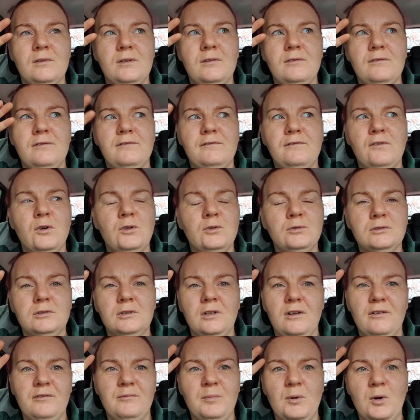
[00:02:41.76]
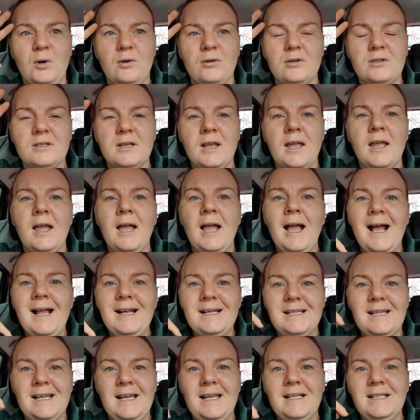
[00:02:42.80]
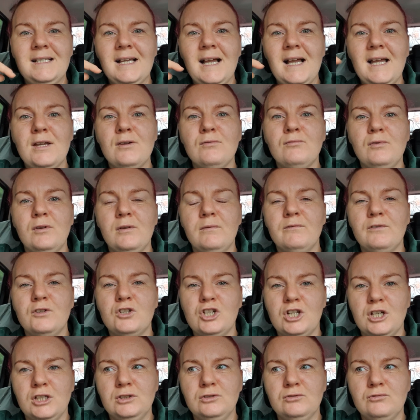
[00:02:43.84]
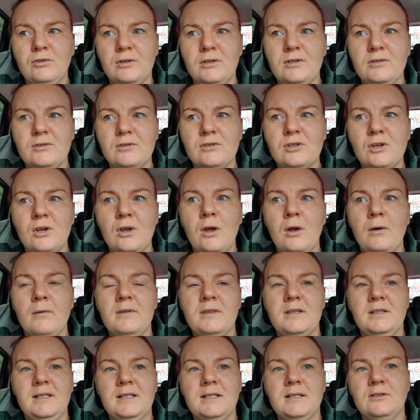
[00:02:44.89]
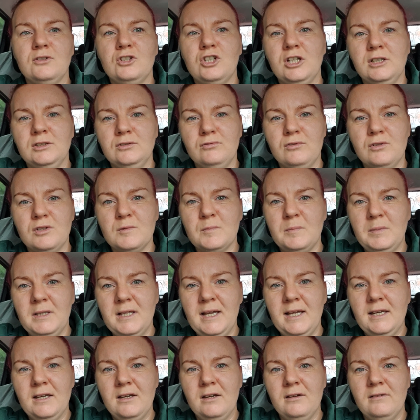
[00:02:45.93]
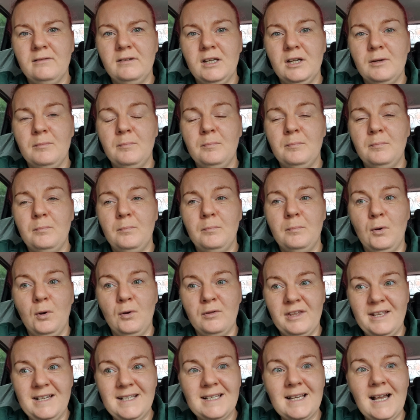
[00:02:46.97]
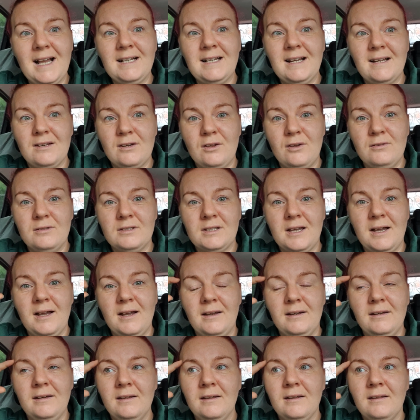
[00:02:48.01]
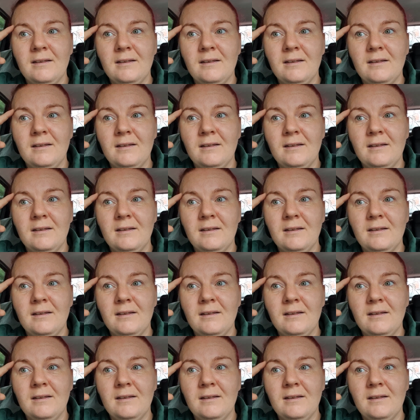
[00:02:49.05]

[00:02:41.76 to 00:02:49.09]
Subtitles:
full of books and an entire room for children's, with a little children's play area both inside and outside.